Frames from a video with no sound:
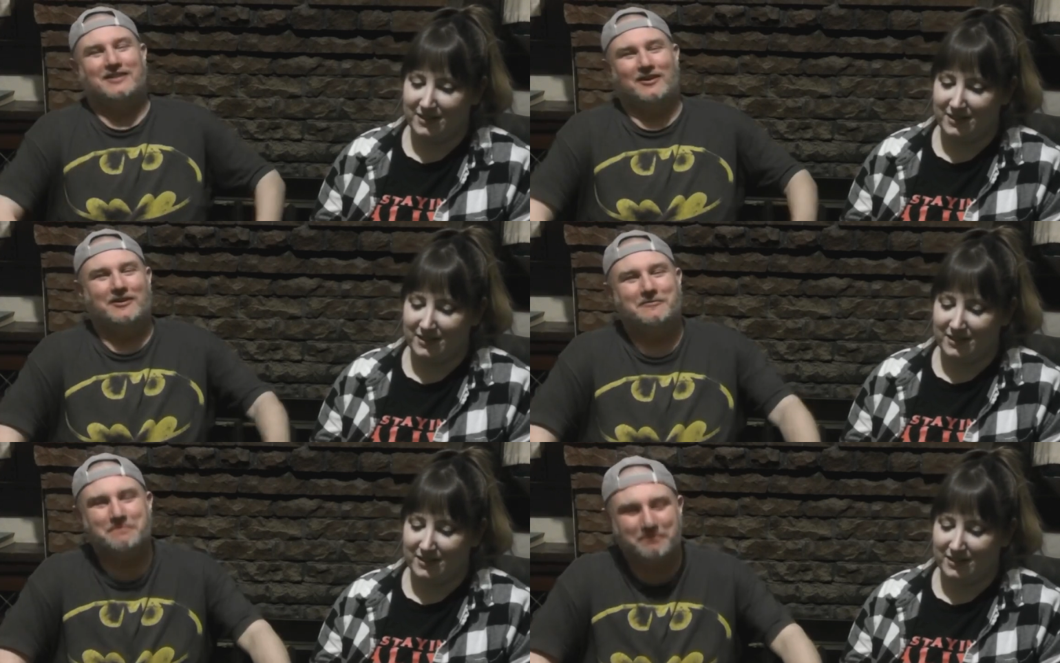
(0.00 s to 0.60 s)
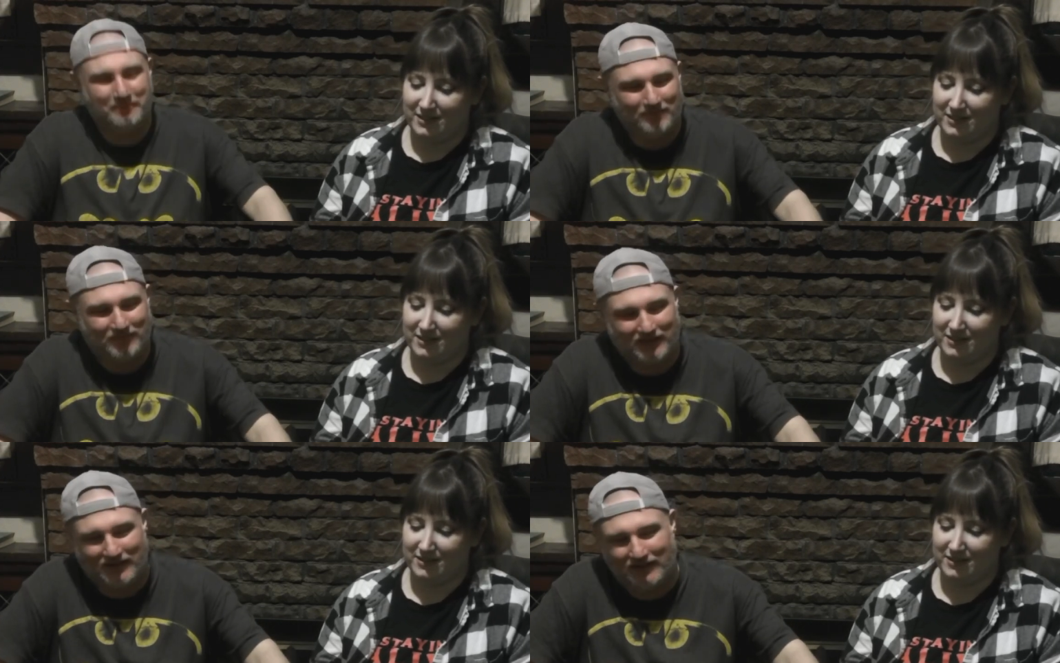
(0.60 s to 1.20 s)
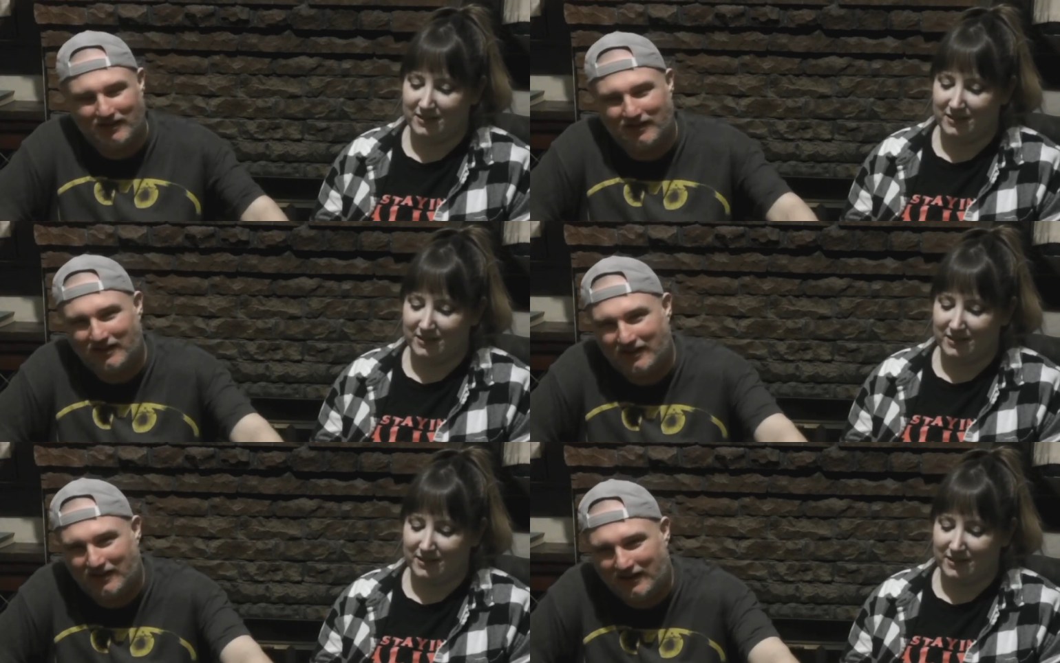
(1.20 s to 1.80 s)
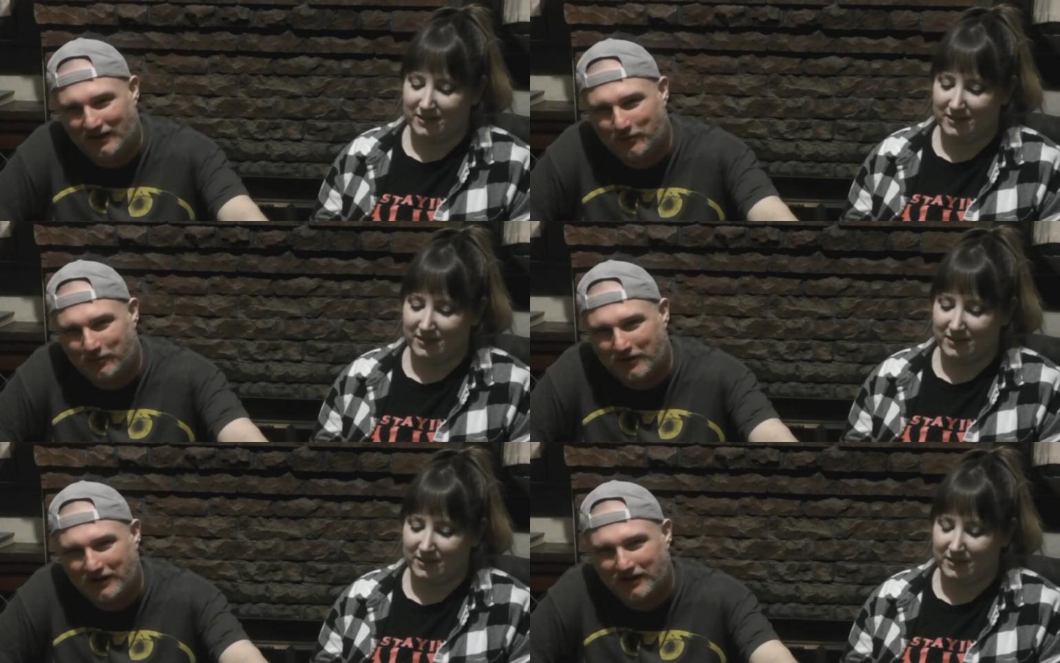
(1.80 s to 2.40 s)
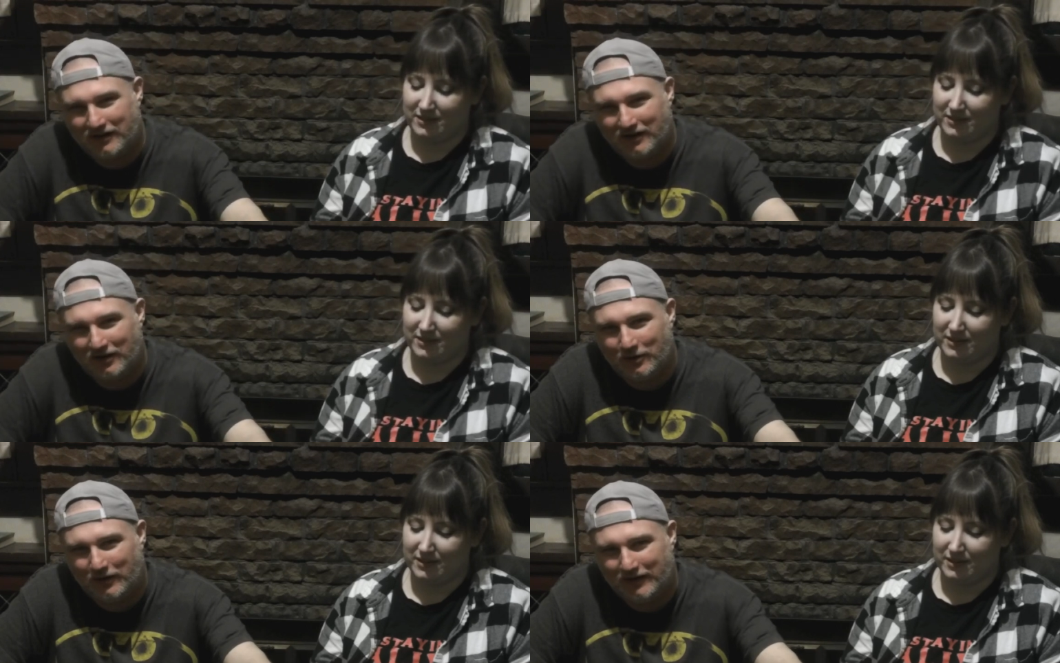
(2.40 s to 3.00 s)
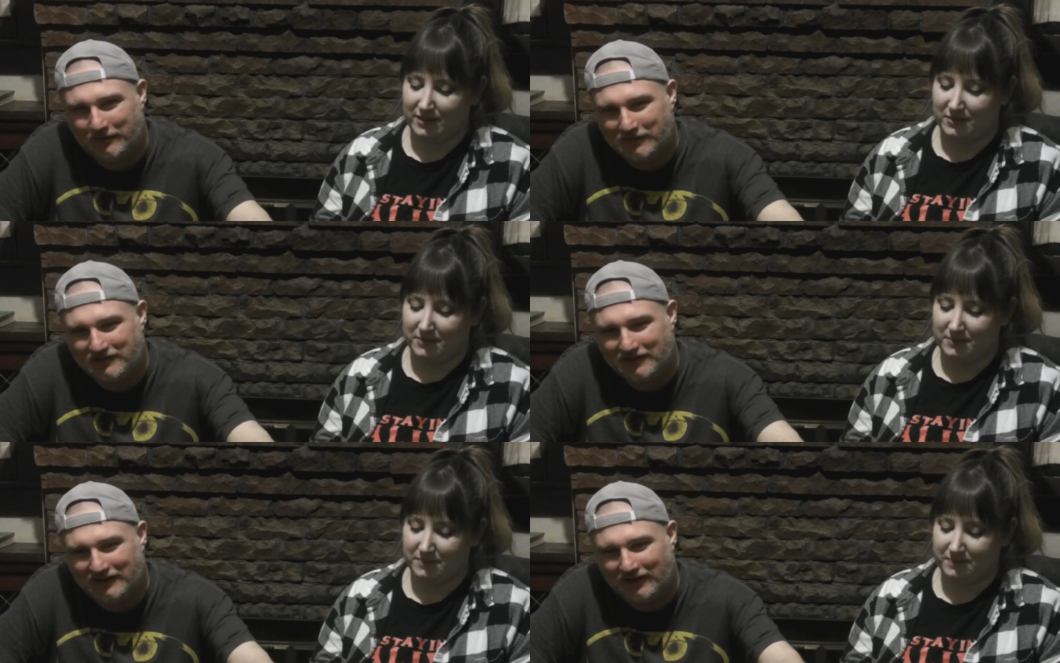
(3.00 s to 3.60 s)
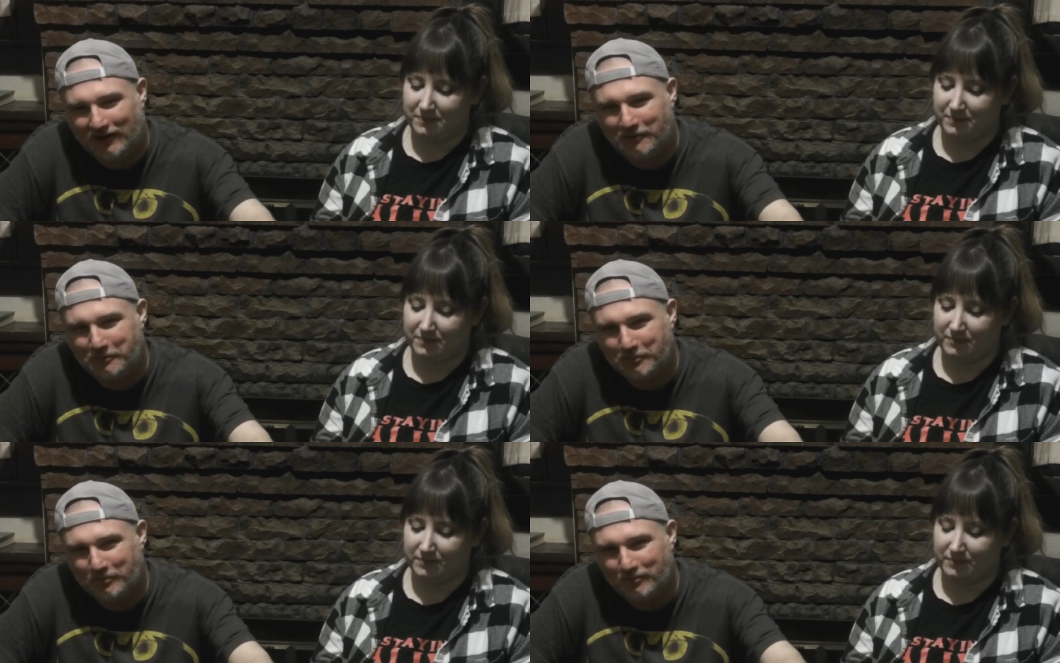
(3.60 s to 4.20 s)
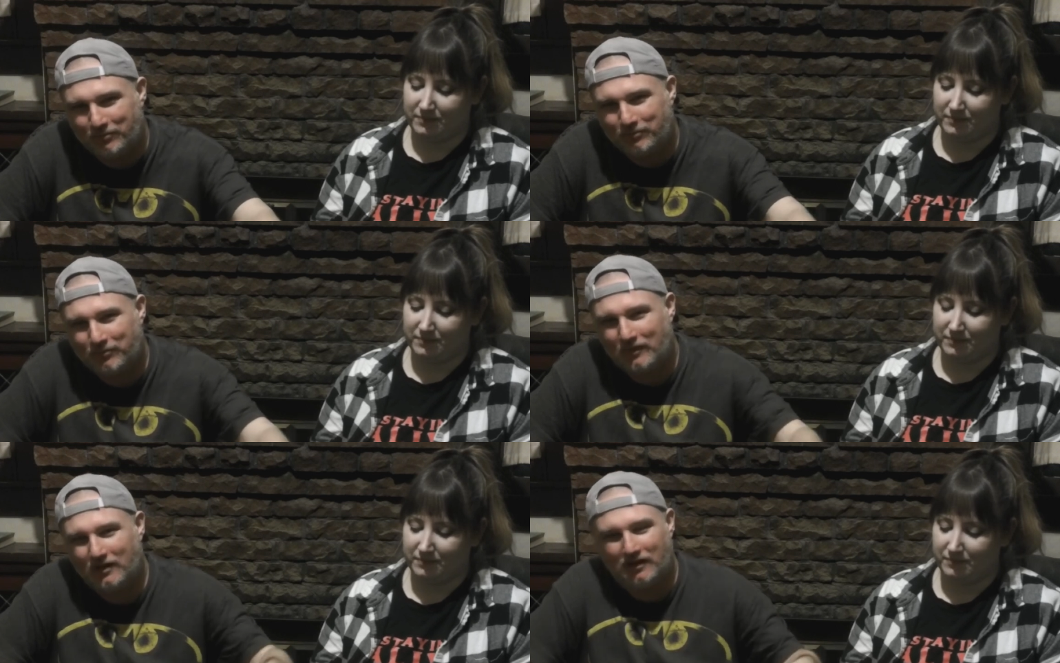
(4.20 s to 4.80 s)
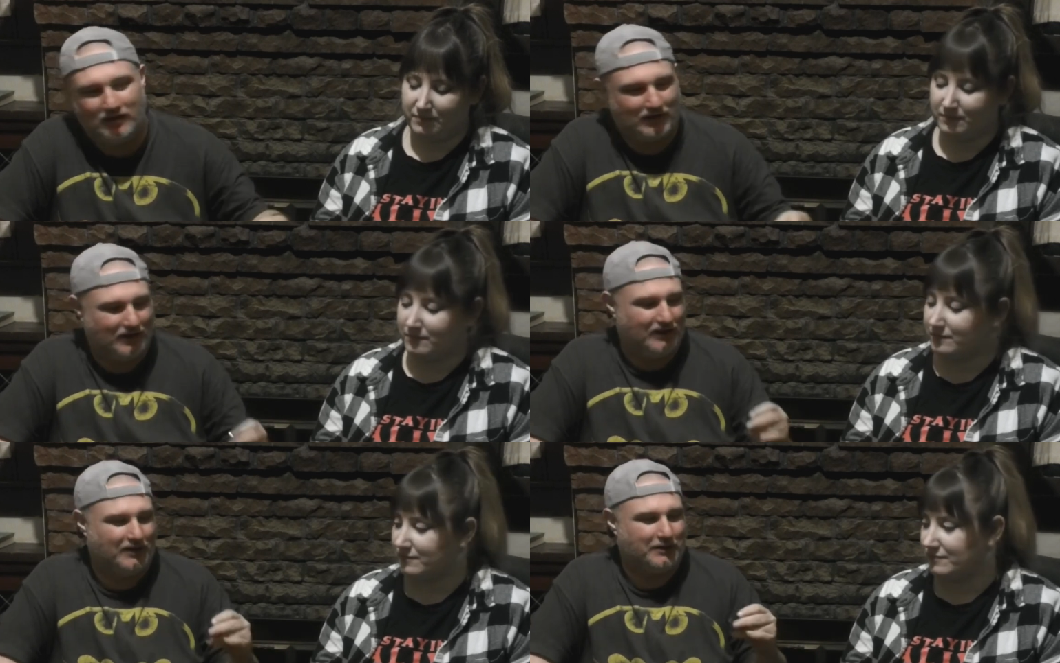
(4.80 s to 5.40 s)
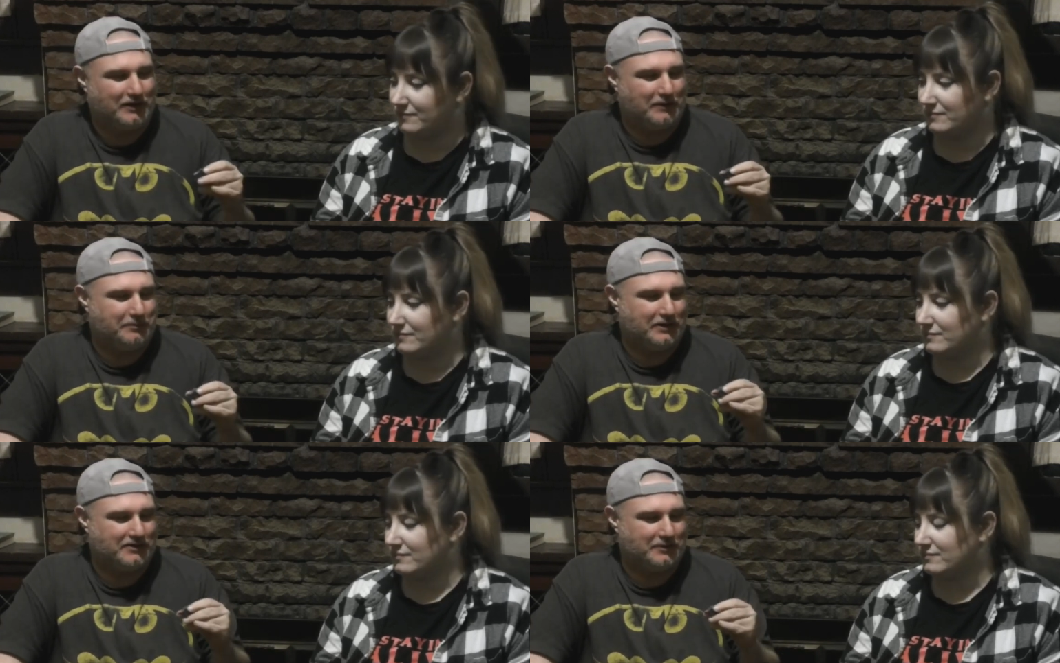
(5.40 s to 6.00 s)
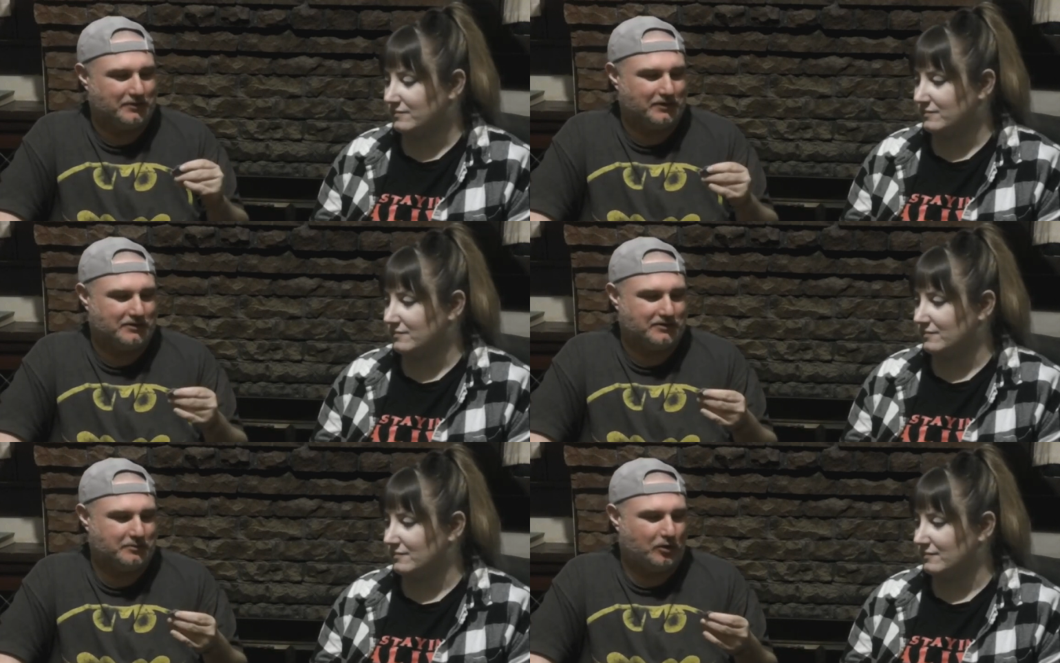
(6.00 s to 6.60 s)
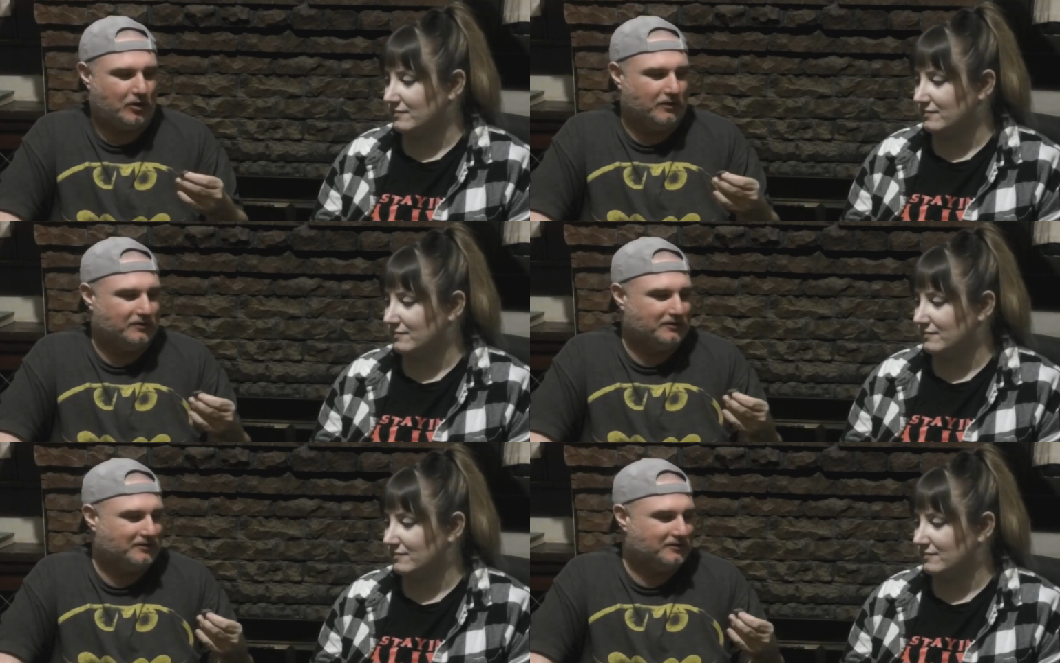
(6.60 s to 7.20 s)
Speaker 1: turn. And we're running low on what's in here. And I picked something small.